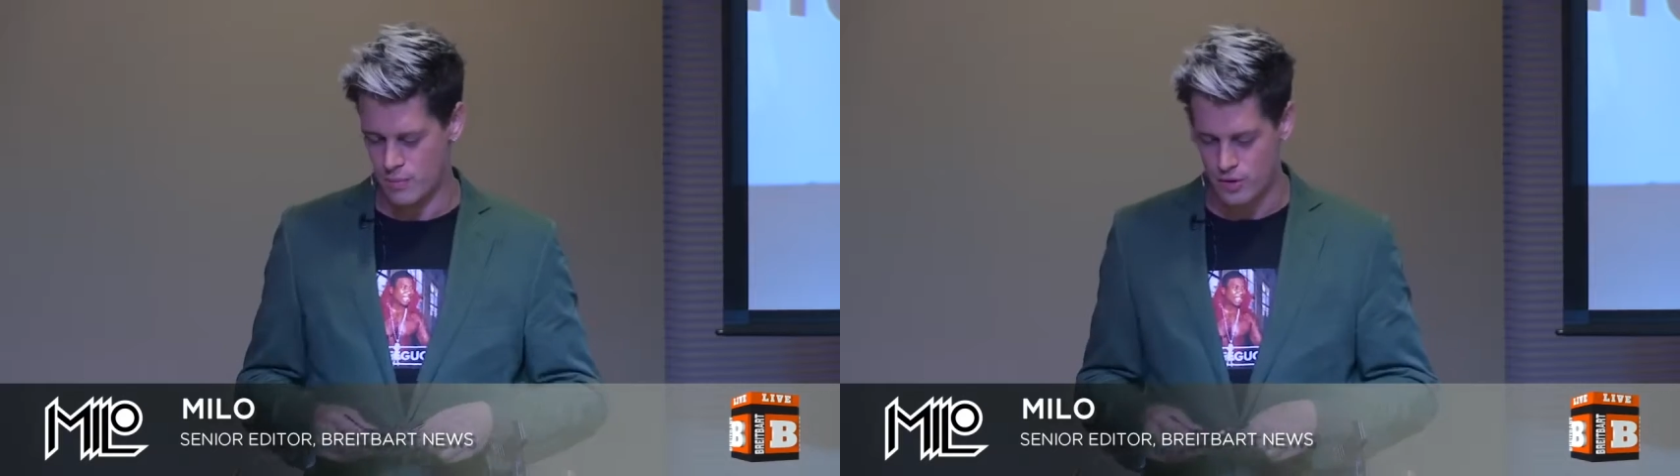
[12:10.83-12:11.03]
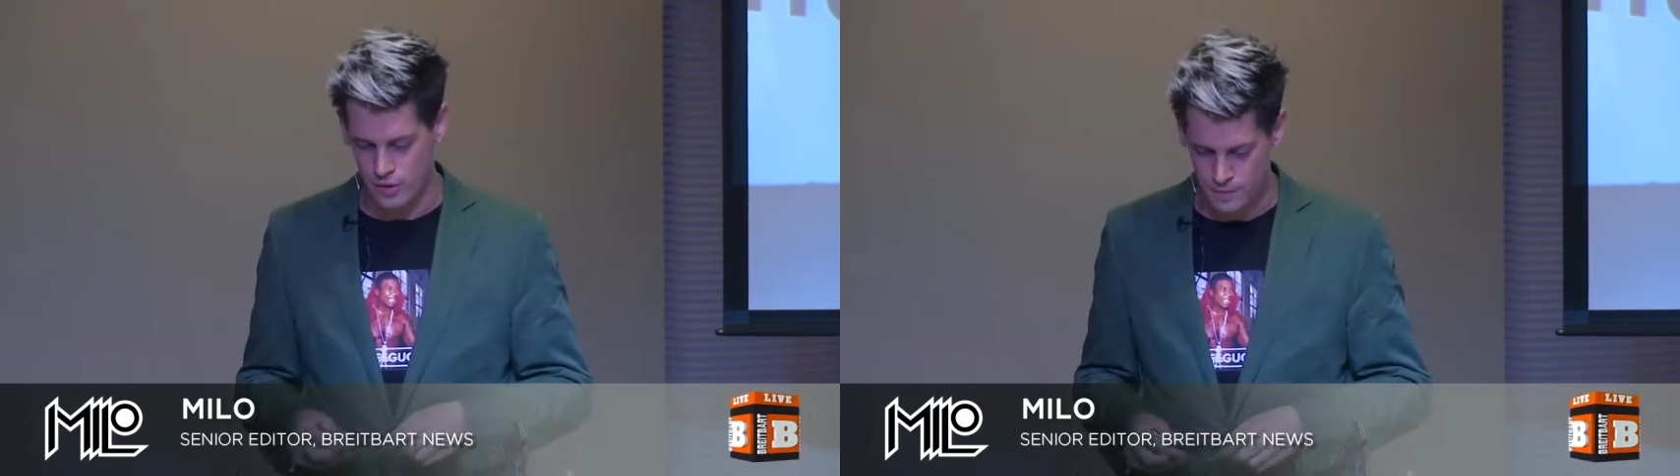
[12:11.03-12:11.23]

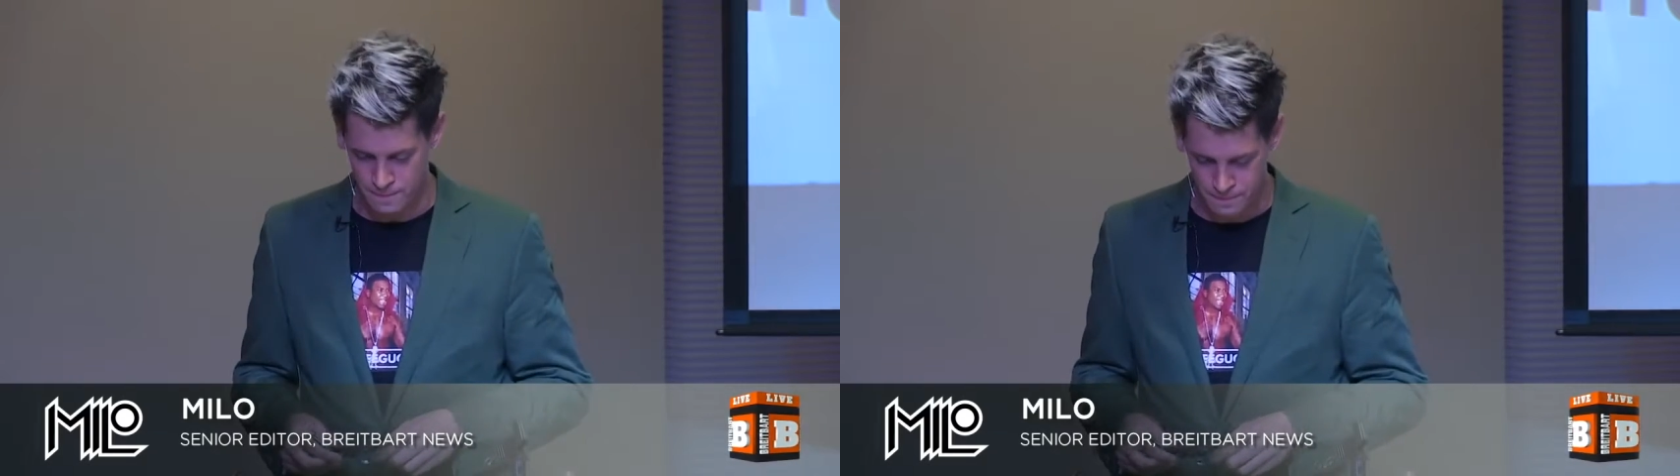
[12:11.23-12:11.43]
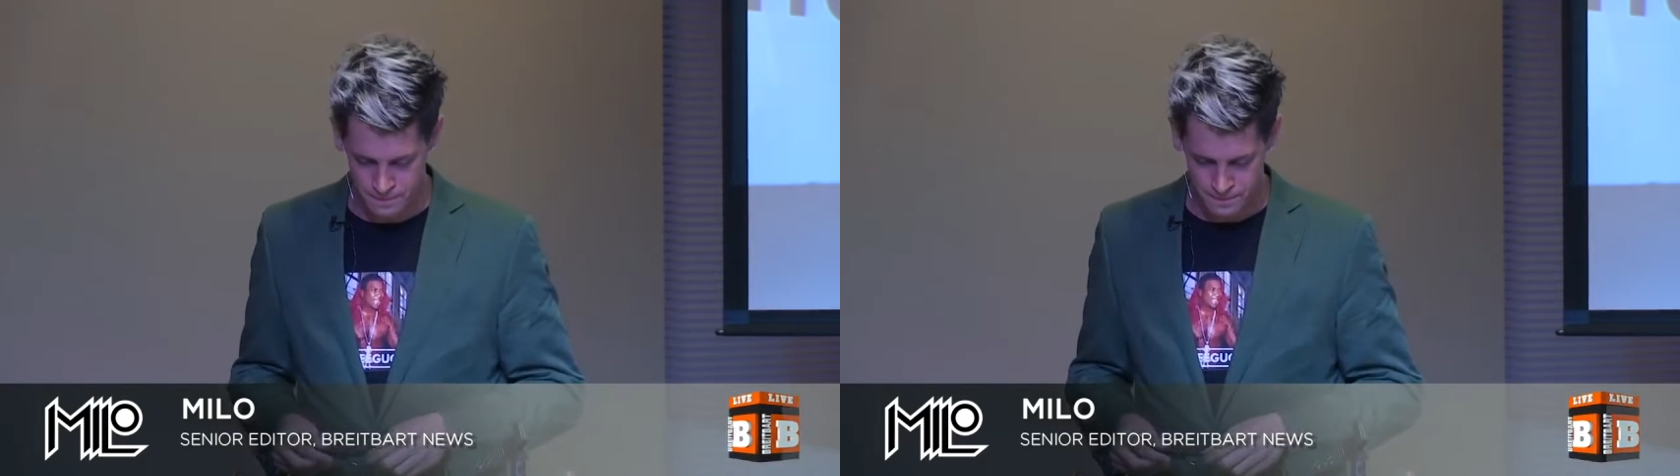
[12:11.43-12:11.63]
moderate.
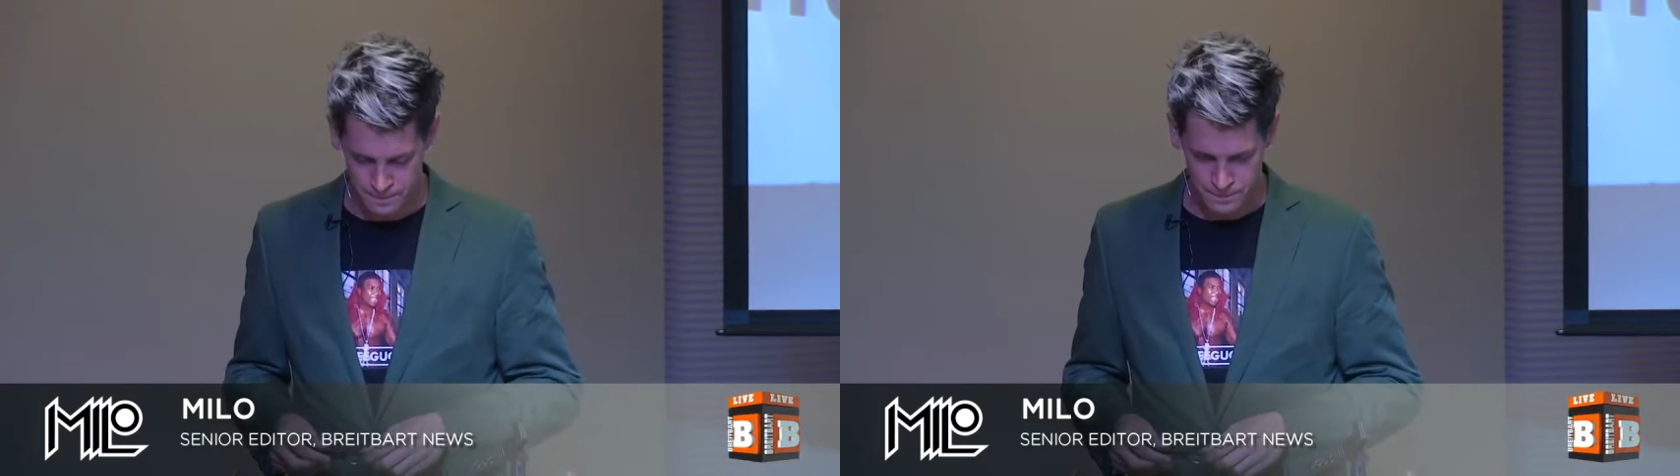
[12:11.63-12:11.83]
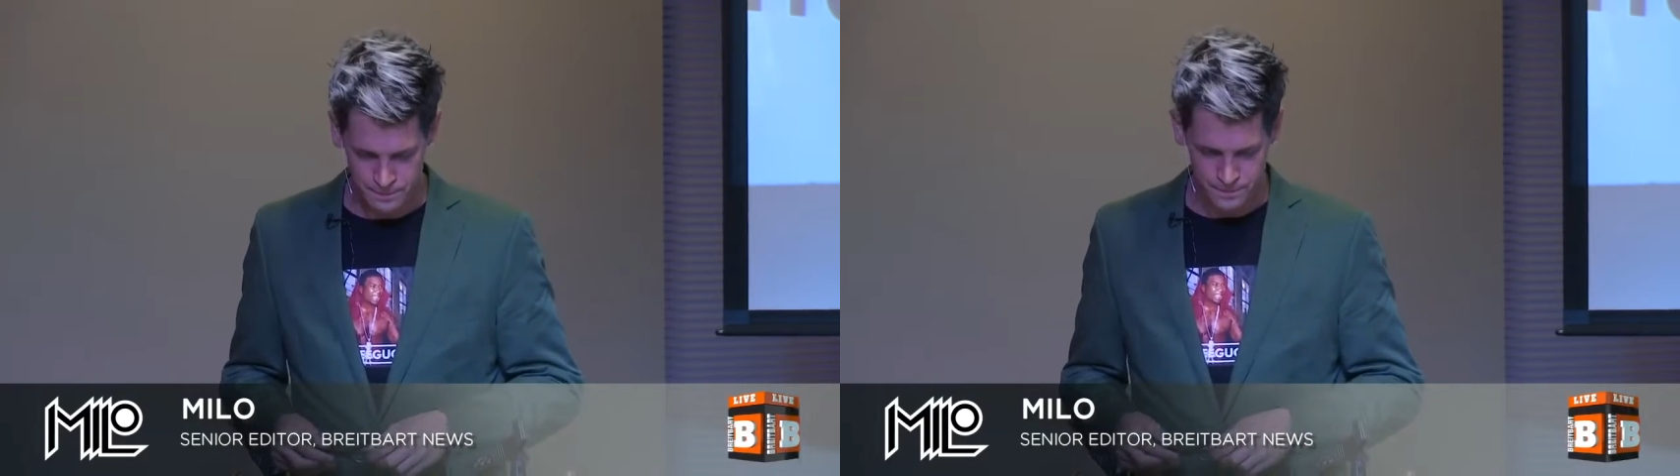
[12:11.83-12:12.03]

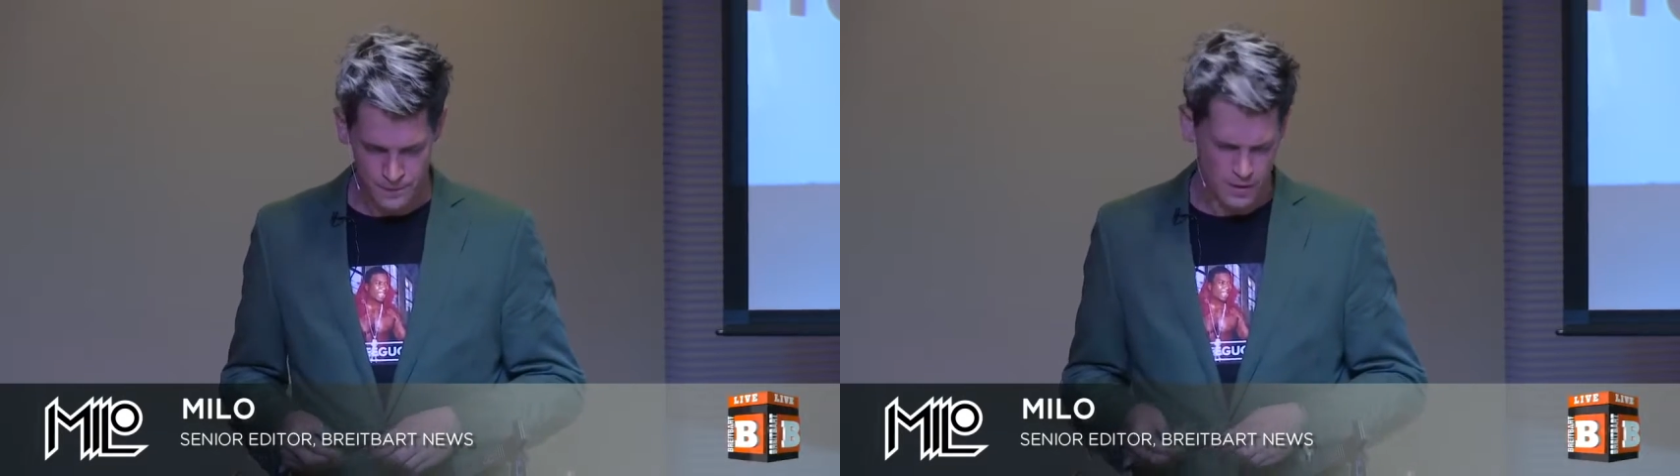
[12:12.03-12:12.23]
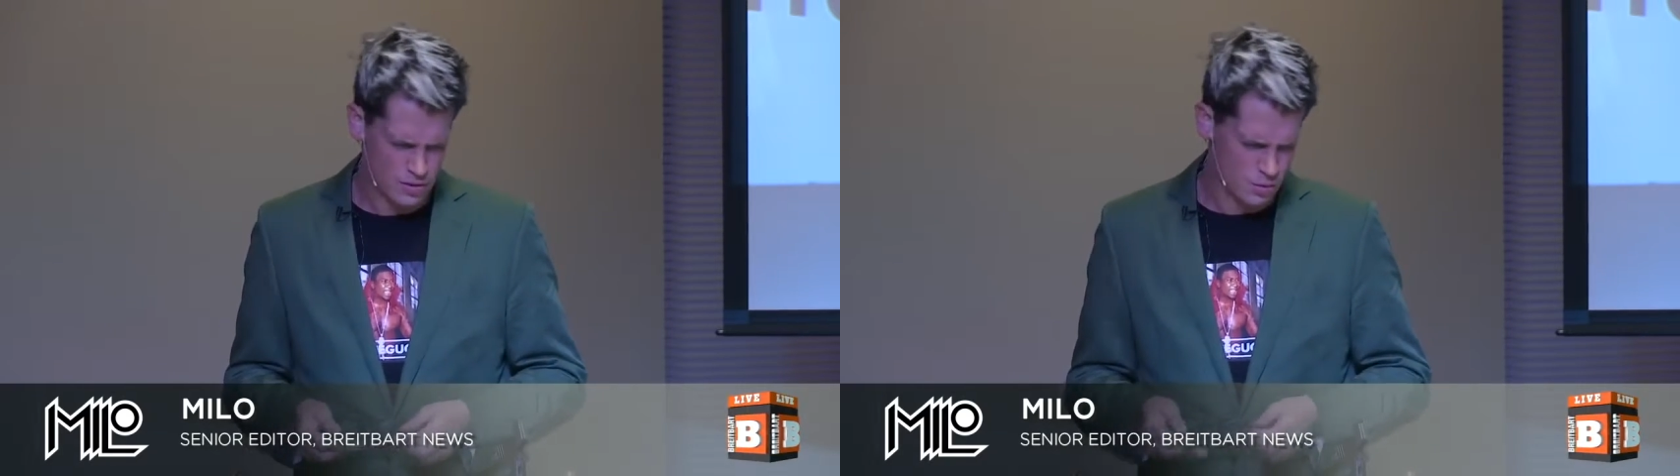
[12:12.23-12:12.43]

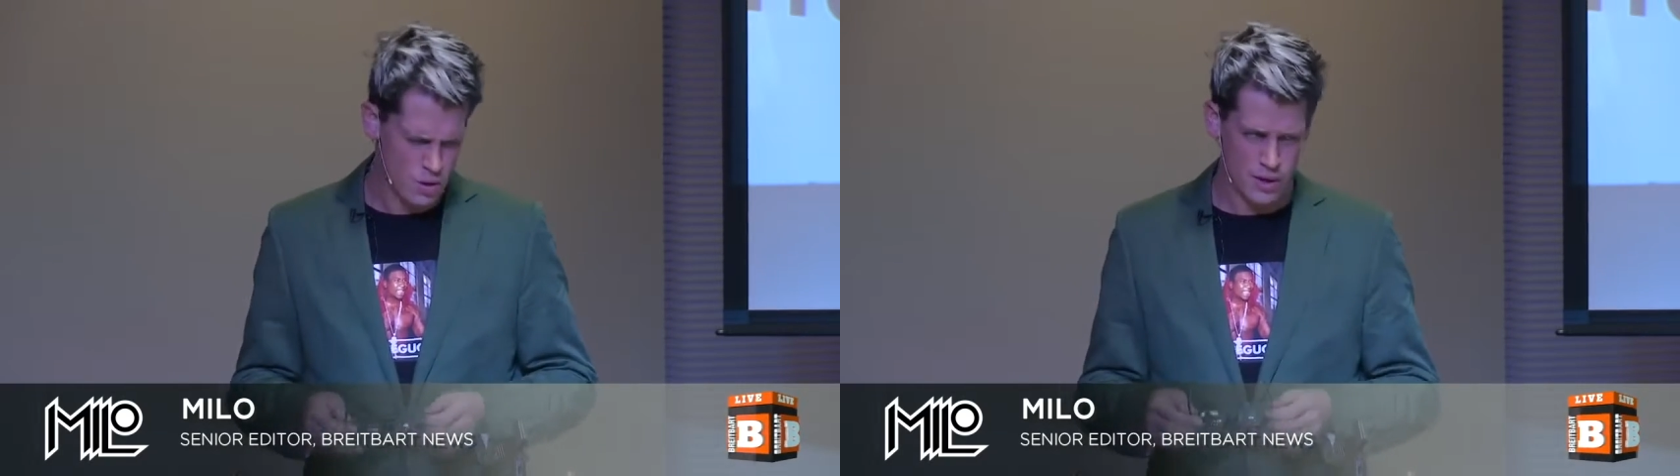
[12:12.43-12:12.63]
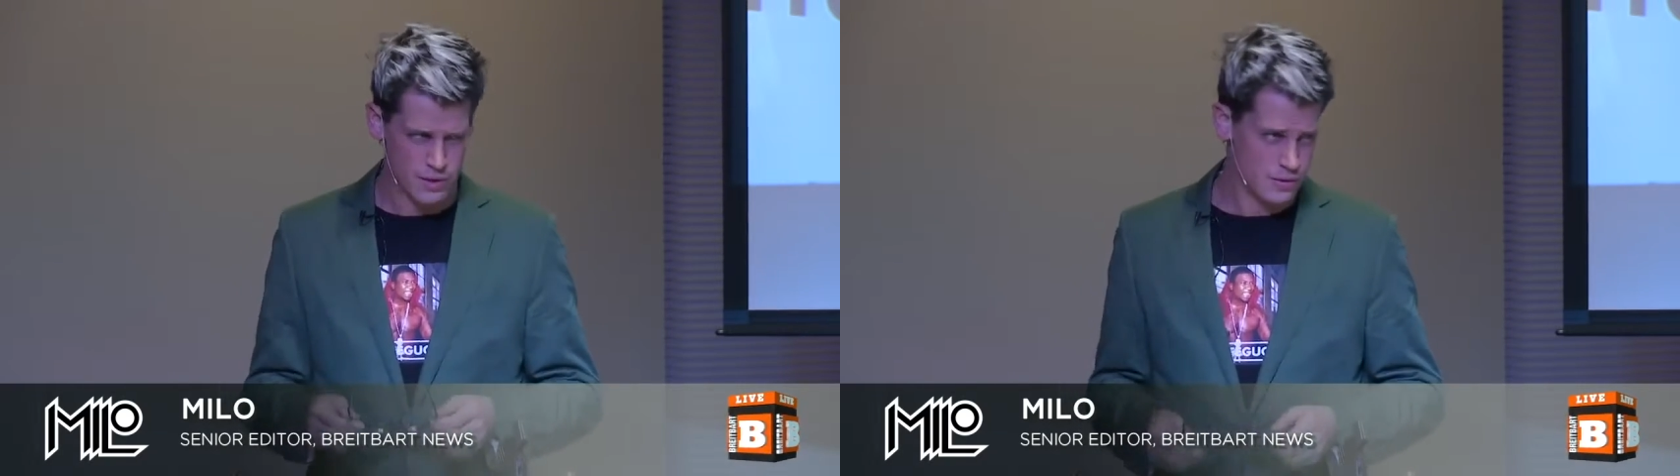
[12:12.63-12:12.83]
I think it should
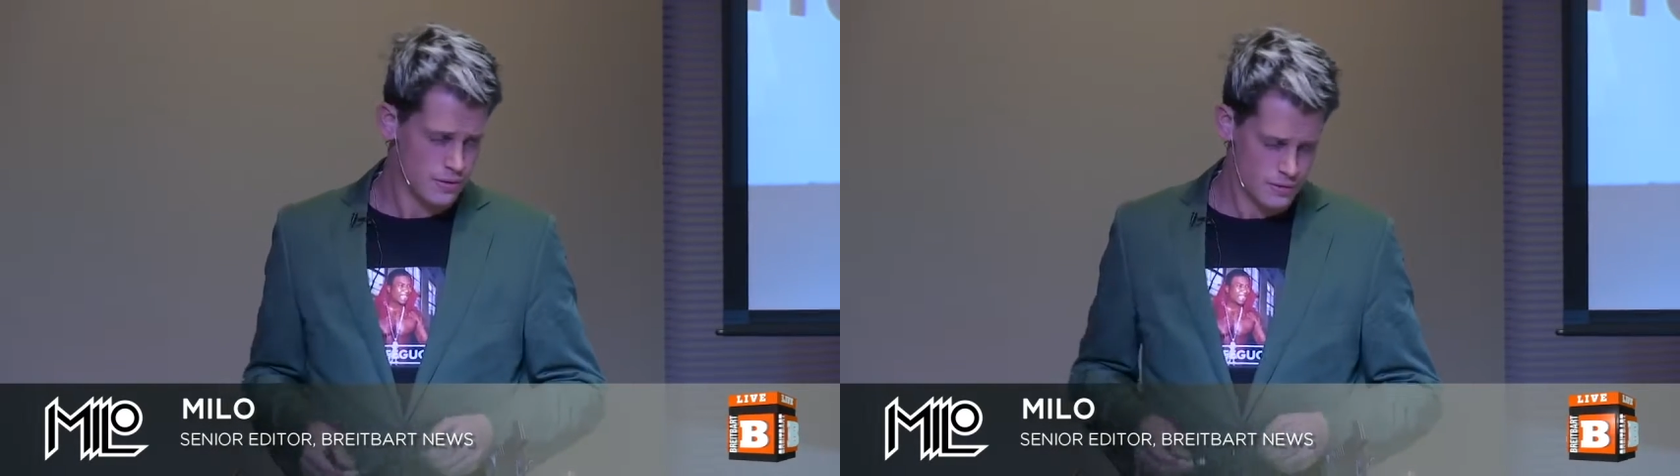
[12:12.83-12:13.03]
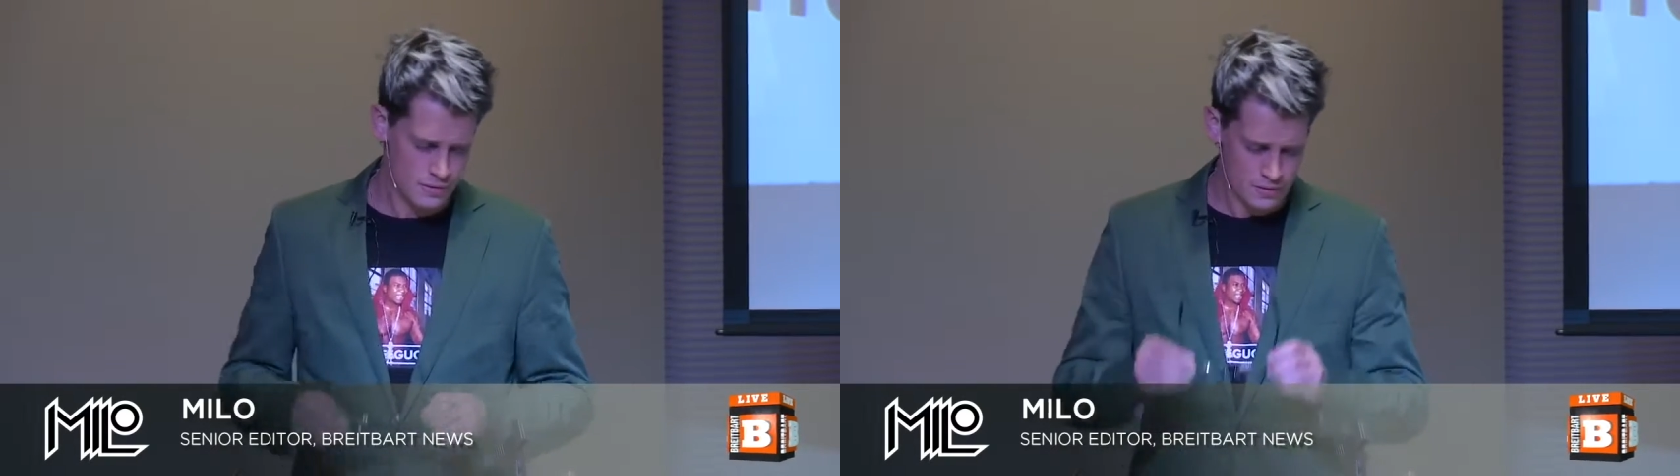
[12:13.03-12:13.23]
worry us.